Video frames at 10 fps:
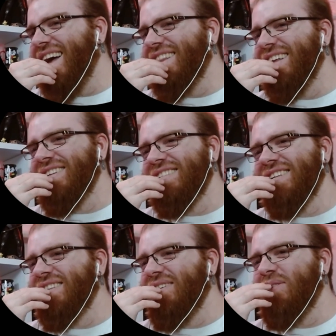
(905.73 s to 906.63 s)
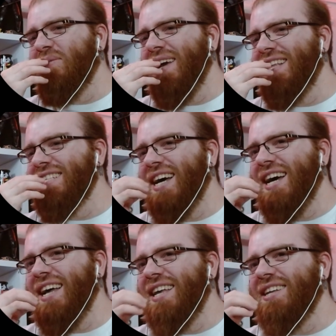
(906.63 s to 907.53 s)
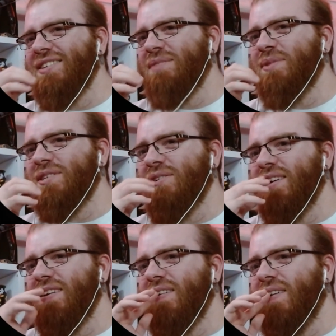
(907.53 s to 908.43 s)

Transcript: I just love the way this guy, you know, the persona.